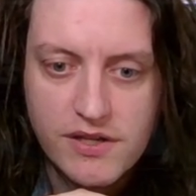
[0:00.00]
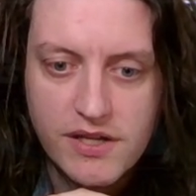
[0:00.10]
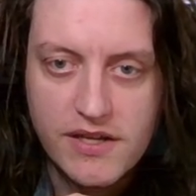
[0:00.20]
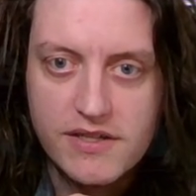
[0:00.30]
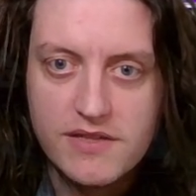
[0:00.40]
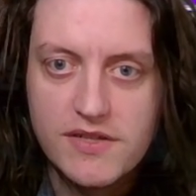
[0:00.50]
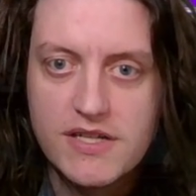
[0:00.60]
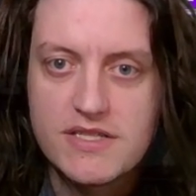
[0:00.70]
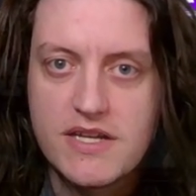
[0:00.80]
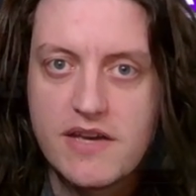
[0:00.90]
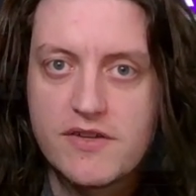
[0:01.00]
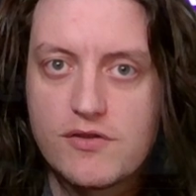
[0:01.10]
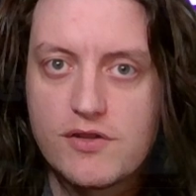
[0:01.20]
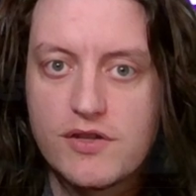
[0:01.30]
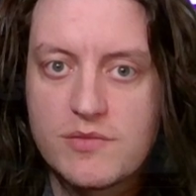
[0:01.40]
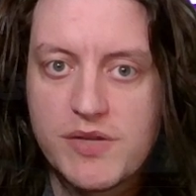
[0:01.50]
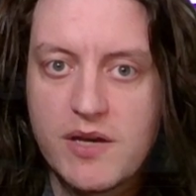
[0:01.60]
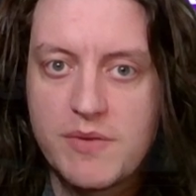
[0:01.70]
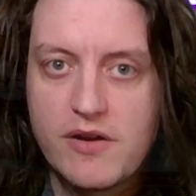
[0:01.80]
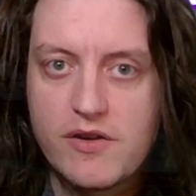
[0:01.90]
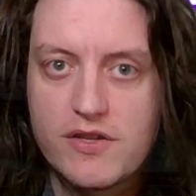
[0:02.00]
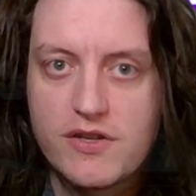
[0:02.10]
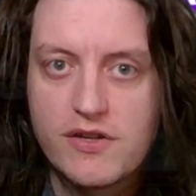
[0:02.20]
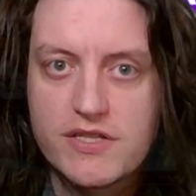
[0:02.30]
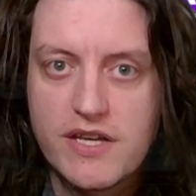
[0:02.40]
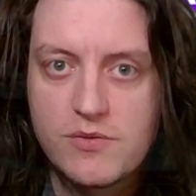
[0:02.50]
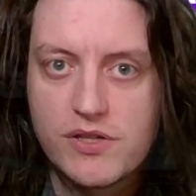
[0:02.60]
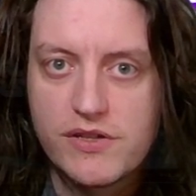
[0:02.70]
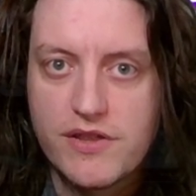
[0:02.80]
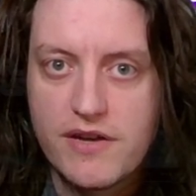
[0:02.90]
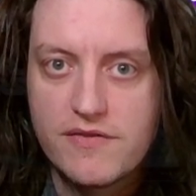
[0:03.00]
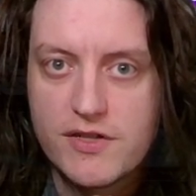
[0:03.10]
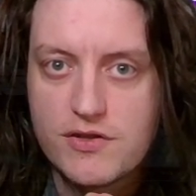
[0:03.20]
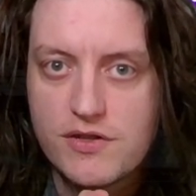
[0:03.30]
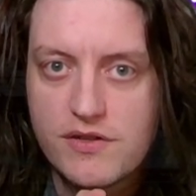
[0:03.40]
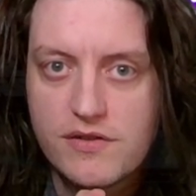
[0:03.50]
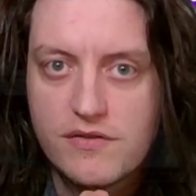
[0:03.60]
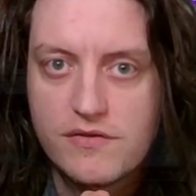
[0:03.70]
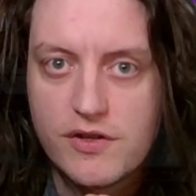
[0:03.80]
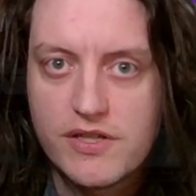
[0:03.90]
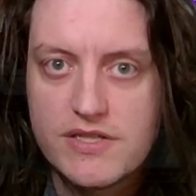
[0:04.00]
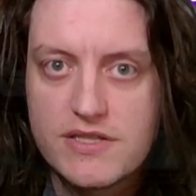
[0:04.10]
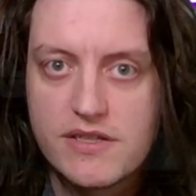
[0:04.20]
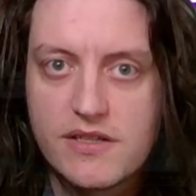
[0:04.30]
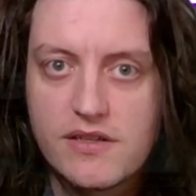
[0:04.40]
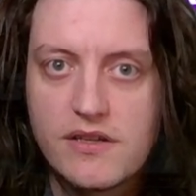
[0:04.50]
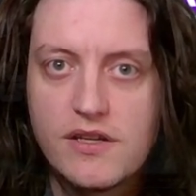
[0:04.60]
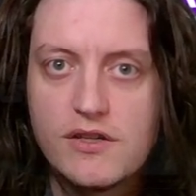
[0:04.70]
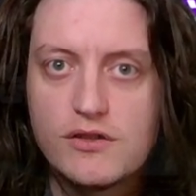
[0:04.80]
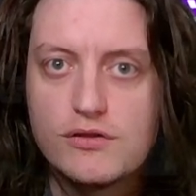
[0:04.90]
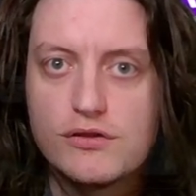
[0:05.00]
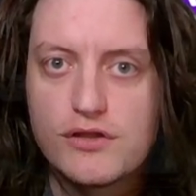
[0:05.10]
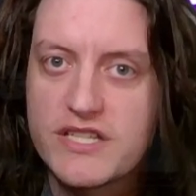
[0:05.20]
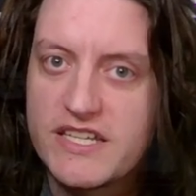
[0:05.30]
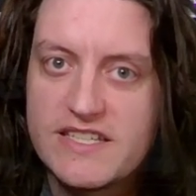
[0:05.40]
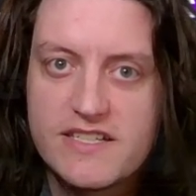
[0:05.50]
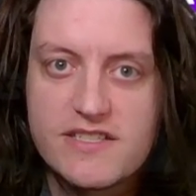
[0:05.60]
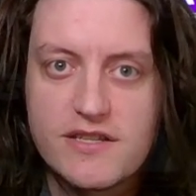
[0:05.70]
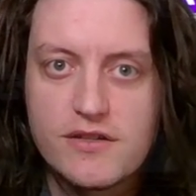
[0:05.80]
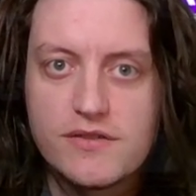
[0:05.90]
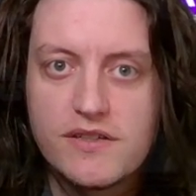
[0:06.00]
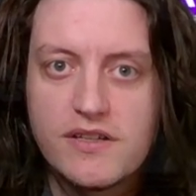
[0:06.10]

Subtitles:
And if he doesn't have unit to play, Power of the Dark Side will clear that Avenger very easily. Ooh, it looks like he does, though.